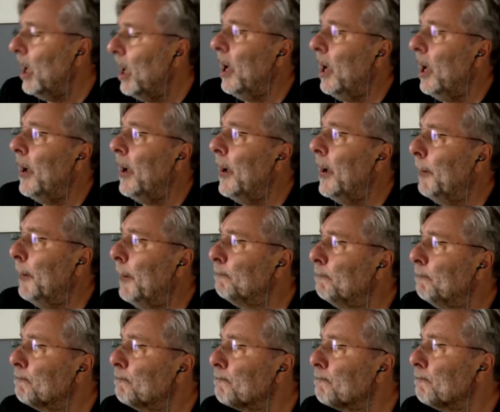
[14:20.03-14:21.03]

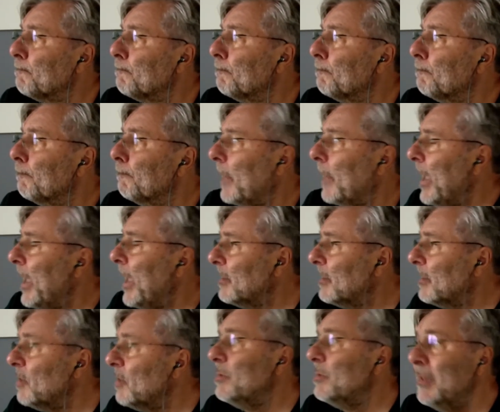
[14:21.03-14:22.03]

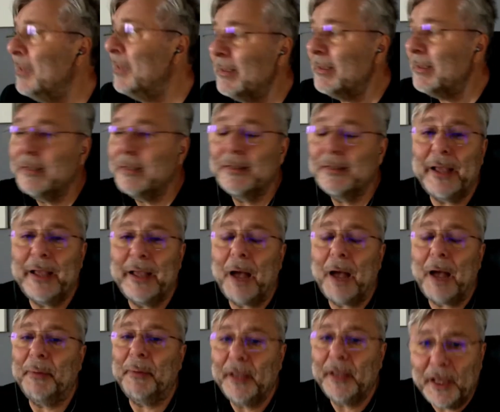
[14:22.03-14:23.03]
Yeah, so this is
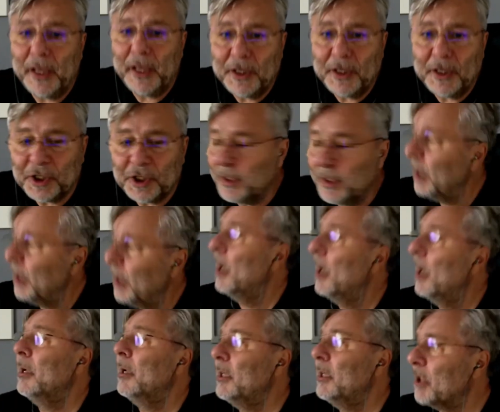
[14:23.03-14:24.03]
the application,
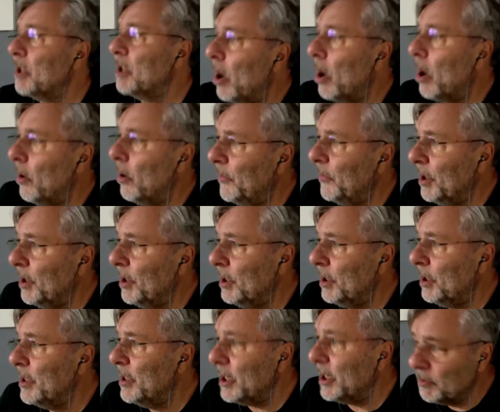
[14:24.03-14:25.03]
is
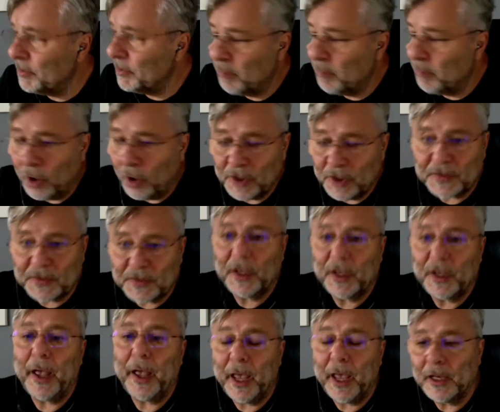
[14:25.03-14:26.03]
offering
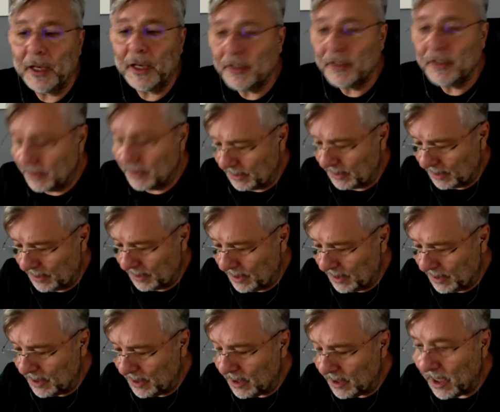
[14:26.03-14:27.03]
dashboards, and
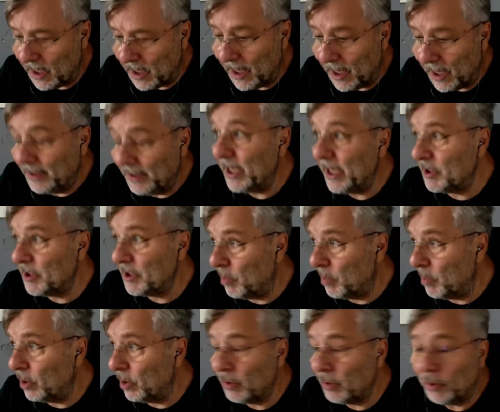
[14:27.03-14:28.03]
a
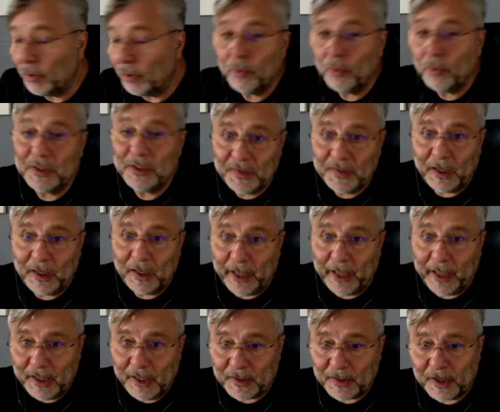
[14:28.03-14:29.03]
dashboard, you will see
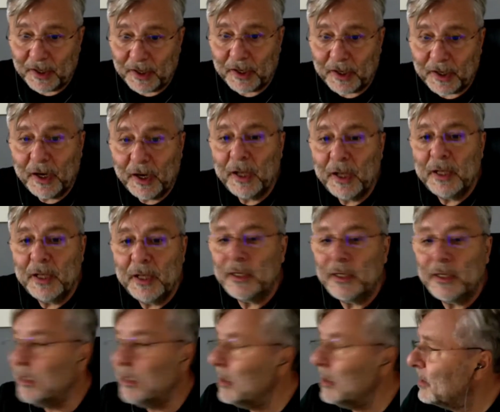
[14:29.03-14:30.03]
later,
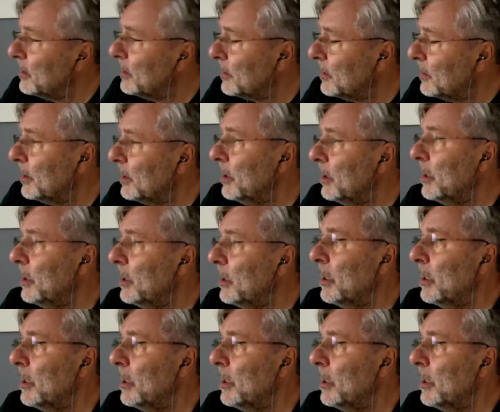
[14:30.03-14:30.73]
it's